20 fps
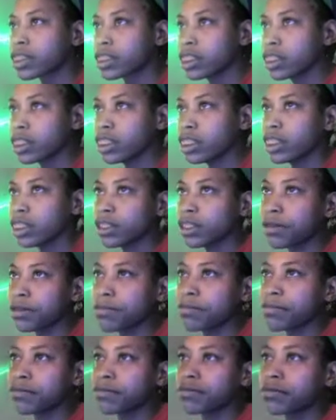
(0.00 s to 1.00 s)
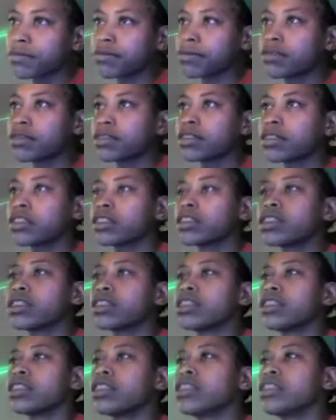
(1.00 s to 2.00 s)

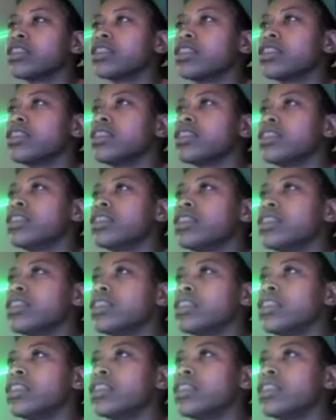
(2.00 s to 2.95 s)
(not speaking)